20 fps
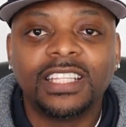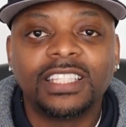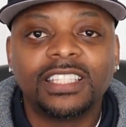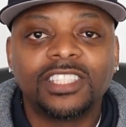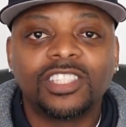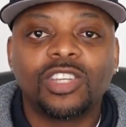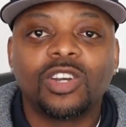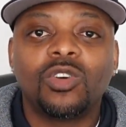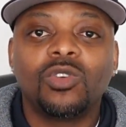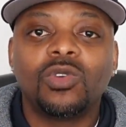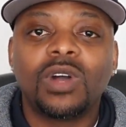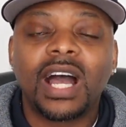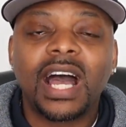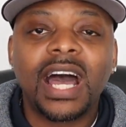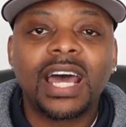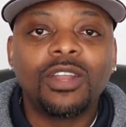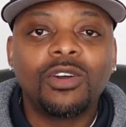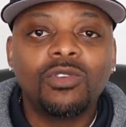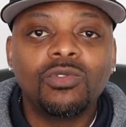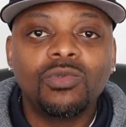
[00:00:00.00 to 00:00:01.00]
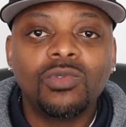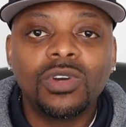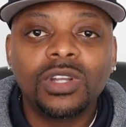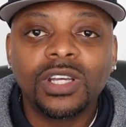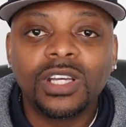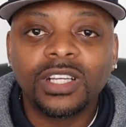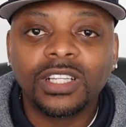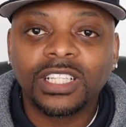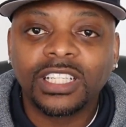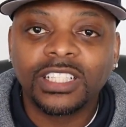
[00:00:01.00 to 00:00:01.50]
So I don't want
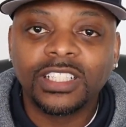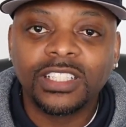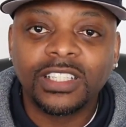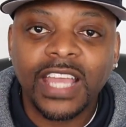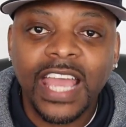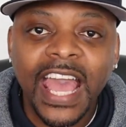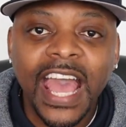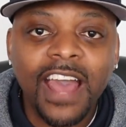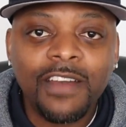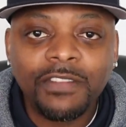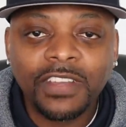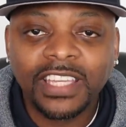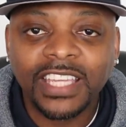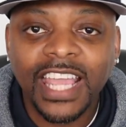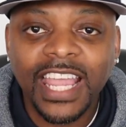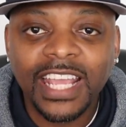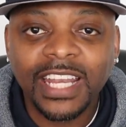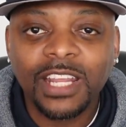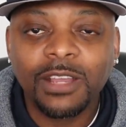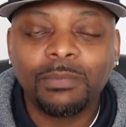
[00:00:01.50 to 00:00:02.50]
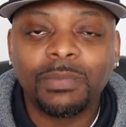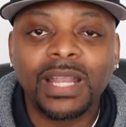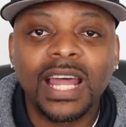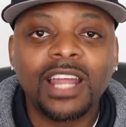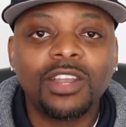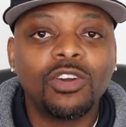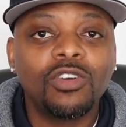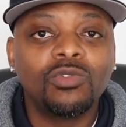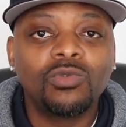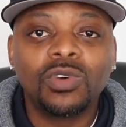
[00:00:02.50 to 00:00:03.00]
to advocate it, but
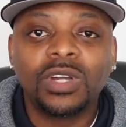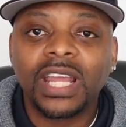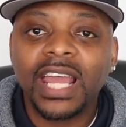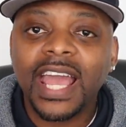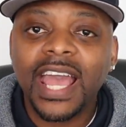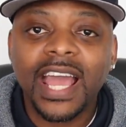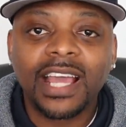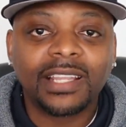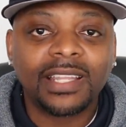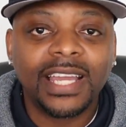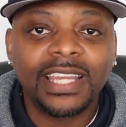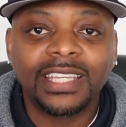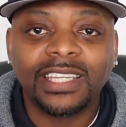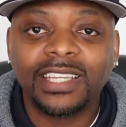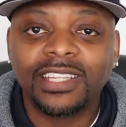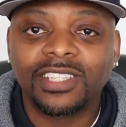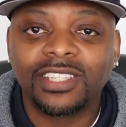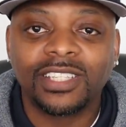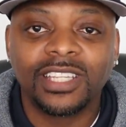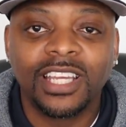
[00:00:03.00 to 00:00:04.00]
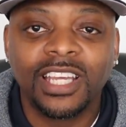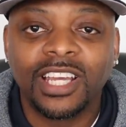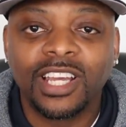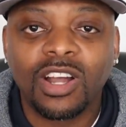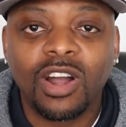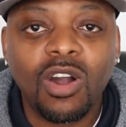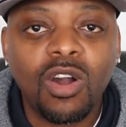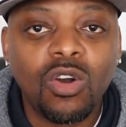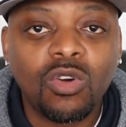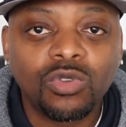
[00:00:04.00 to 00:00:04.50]
I don't want to act like it's
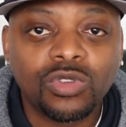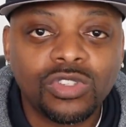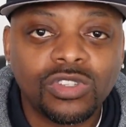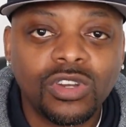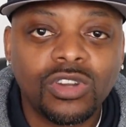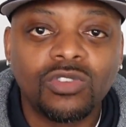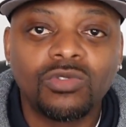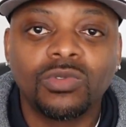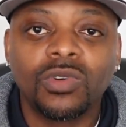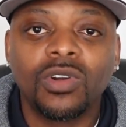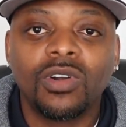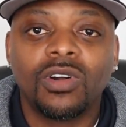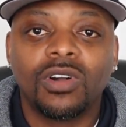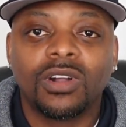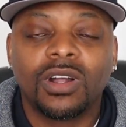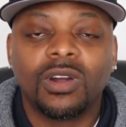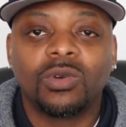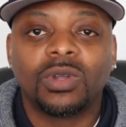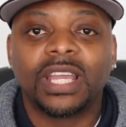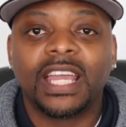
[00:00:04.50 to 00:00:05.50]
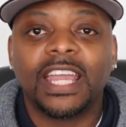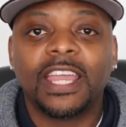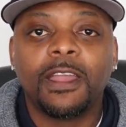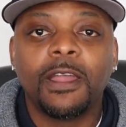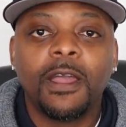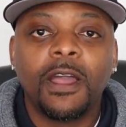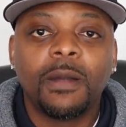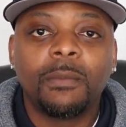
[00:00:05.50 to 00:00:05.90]
oh so wrong, okay?